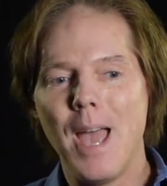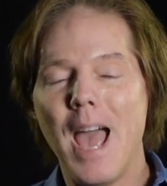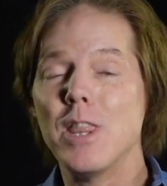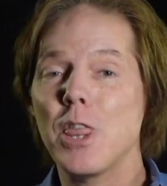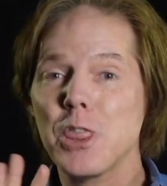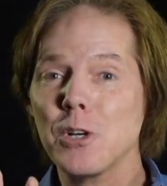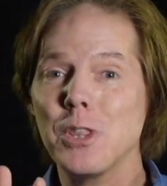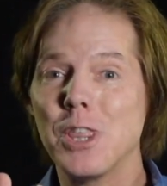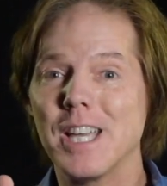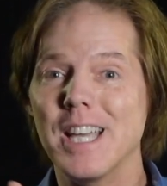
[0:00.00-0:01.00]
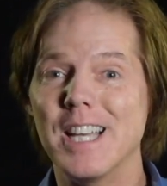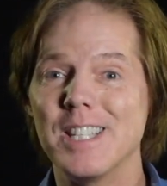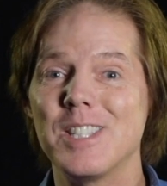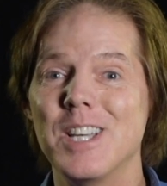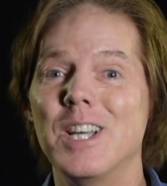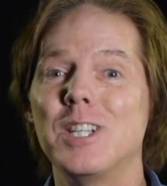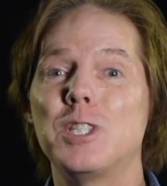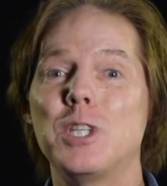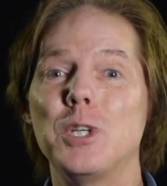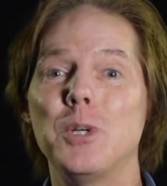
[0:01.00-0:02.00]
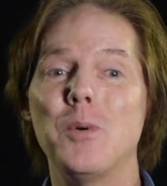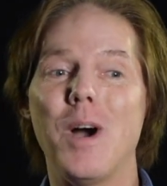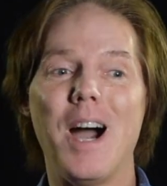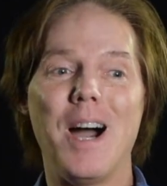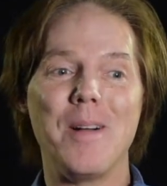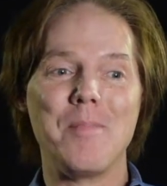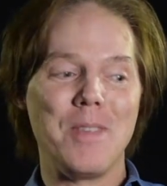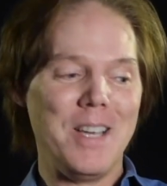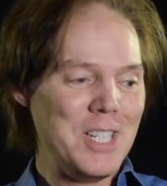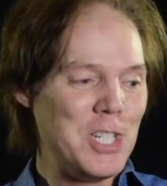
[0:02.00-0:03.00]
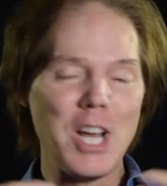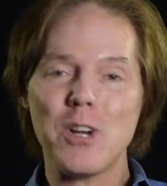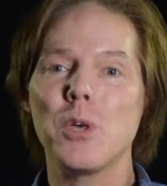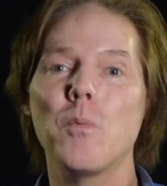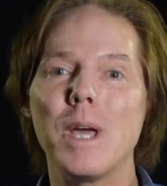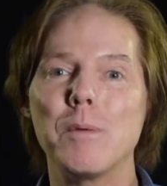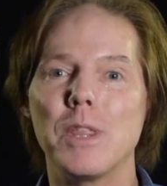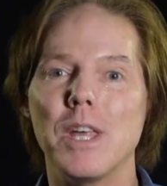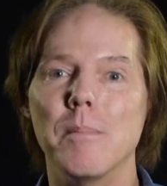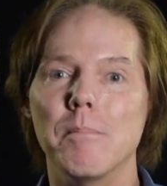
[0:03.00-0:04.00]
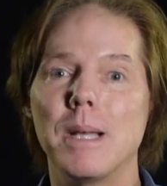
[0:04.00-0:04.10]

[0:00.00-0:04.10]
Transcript: And the third thing is to share the win with them.